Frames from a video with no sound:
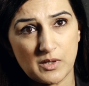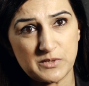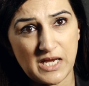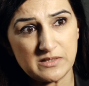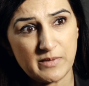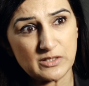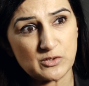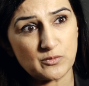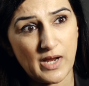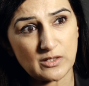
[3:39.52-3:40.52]
Obtained the
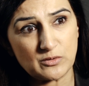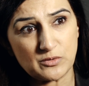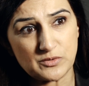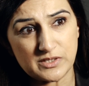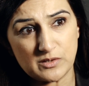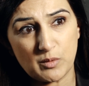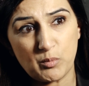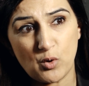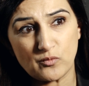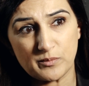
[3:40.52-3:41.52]
medical records and a
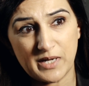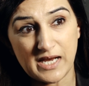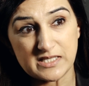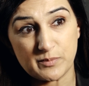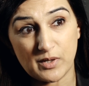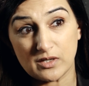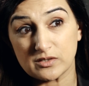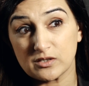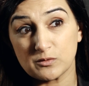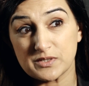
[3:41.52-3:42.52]
report from an
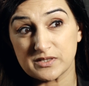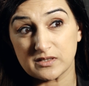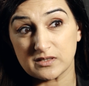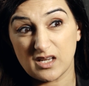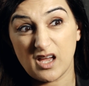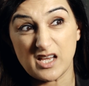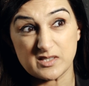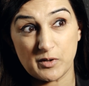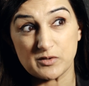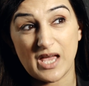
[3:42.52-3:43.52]
expert who was, I
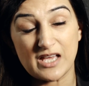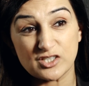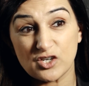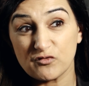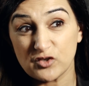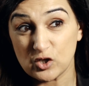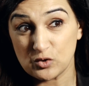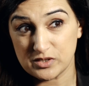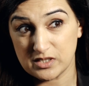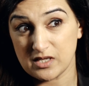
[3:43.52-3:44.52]
suppose, as
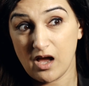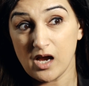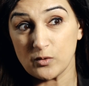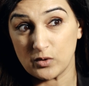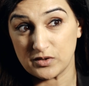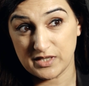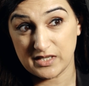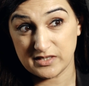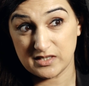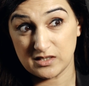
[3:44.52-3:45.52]
confused as I was
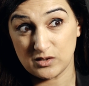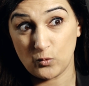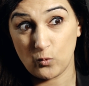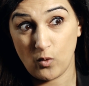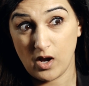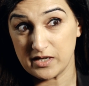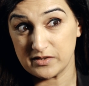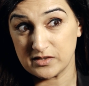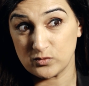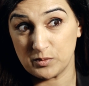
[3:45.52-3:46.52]
as to why
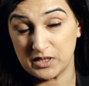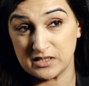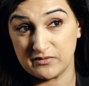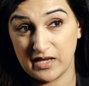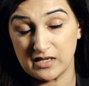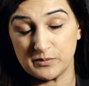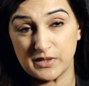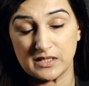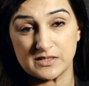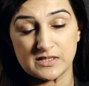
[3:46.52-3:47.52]
this woman had developed
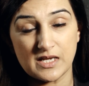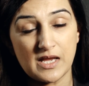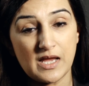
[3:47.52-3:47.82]
this.